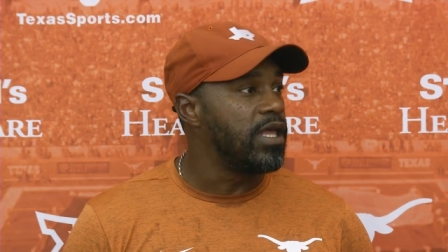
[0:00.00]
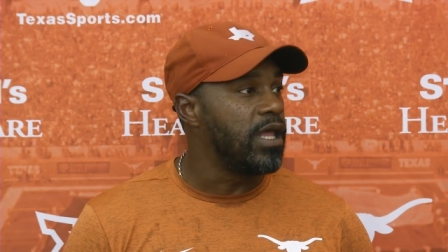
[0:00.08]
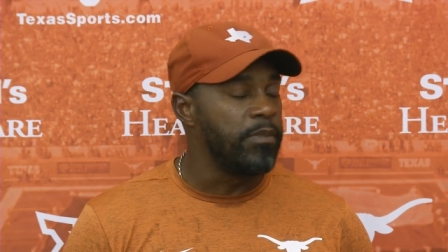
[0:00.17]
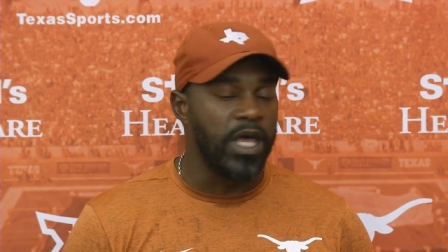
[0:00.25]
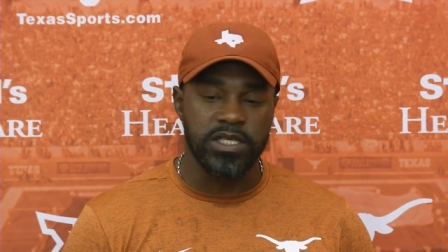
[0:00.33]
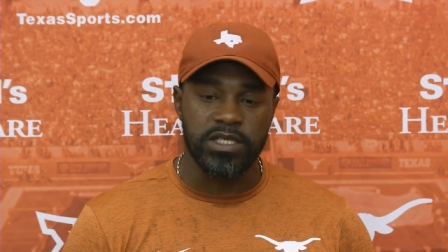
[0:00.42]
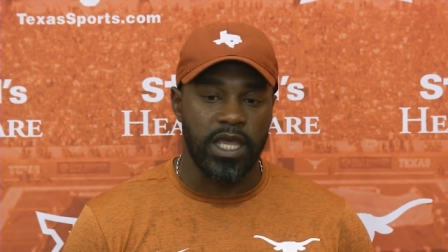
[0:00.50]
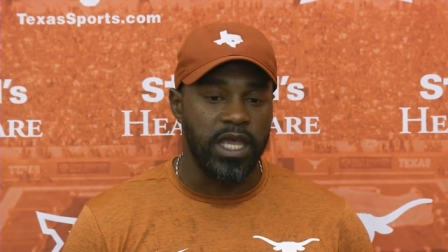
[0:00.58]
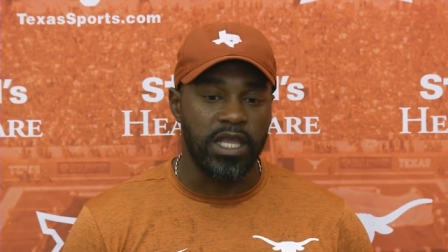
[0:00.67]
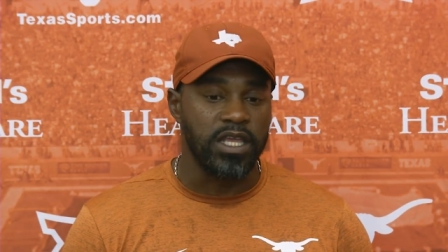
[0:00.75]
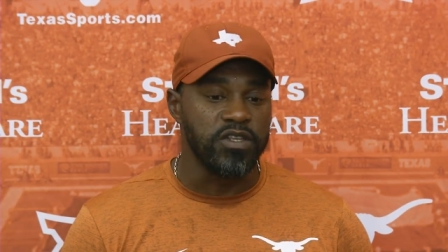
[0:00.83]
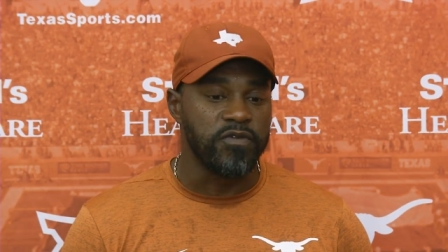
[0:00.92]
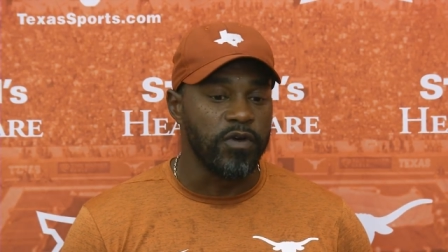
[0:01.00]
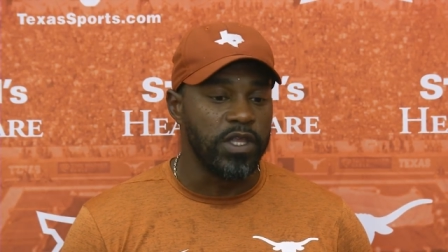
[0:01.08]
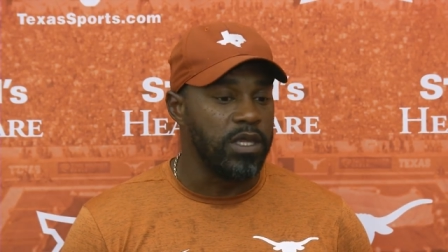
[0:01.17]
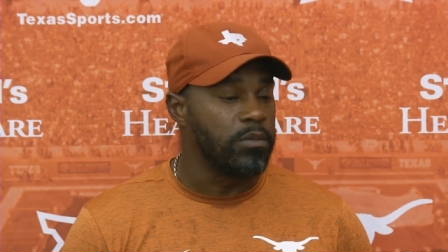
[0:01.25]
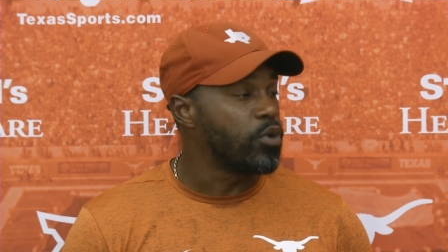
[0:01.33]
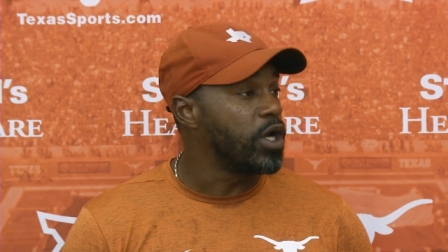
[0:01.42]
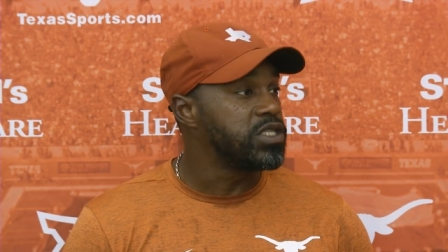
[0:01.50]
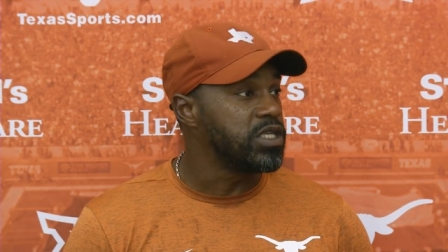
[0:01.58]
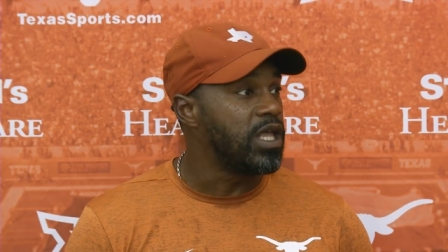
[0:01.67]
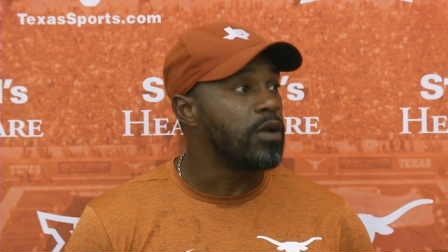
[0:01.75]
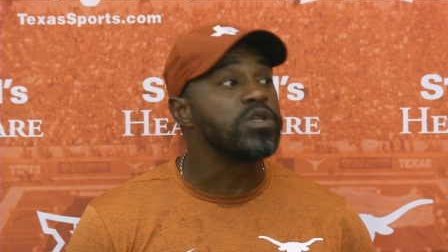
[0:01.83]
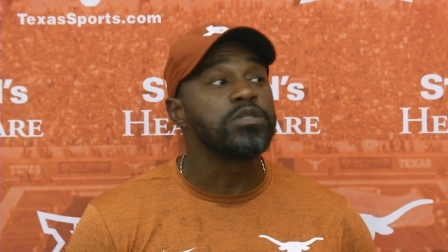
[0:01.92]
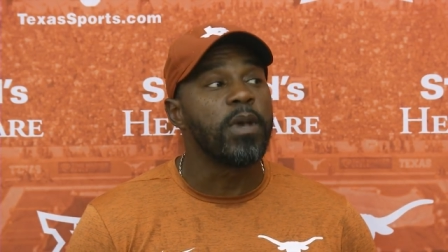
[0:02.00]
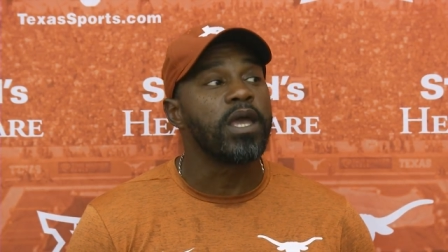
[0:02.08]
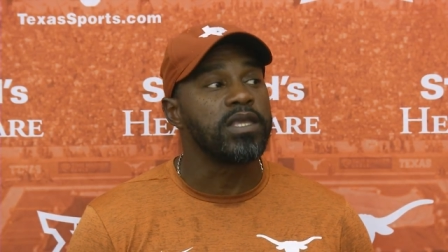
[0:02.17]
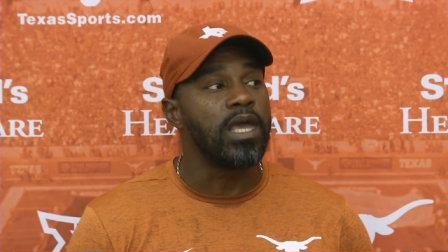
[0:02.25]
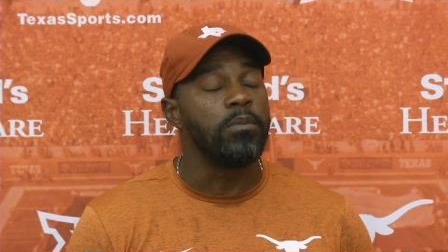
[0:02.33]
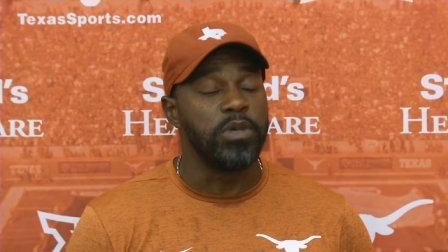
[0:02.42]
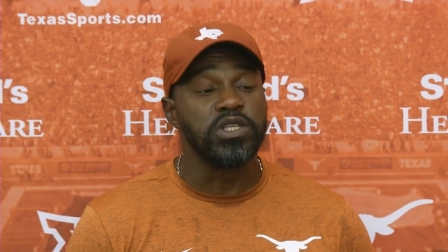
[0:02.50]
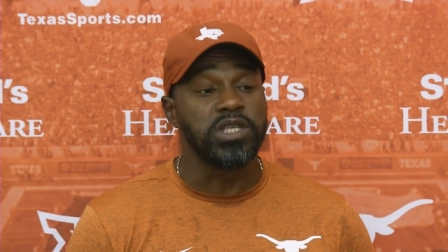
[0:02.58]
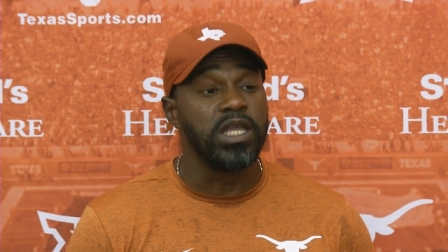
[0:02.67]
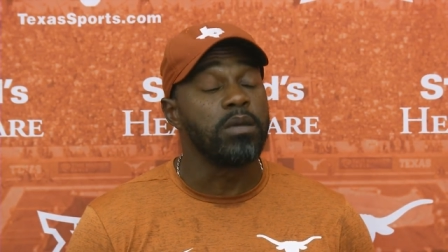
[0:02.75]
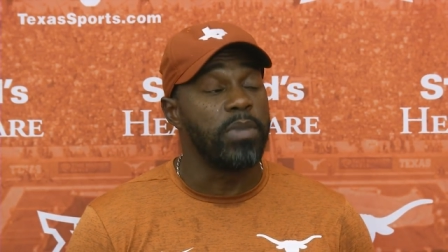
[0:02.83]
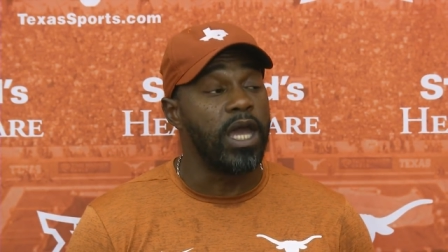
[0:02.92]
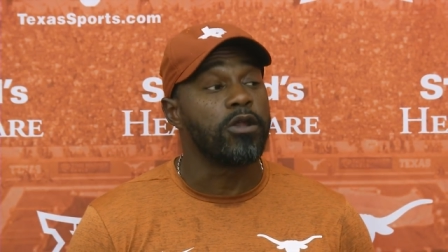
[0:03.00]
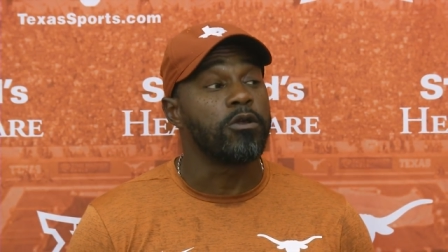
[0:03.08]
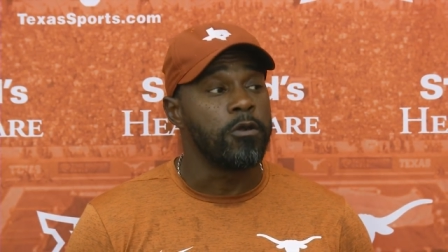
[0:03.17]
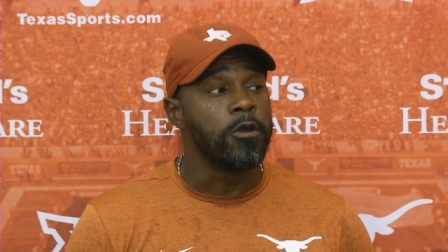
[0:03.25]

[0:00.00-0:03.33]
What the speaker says: And I'm not saying that he's fully embraced in that respect yet, but it's getting better.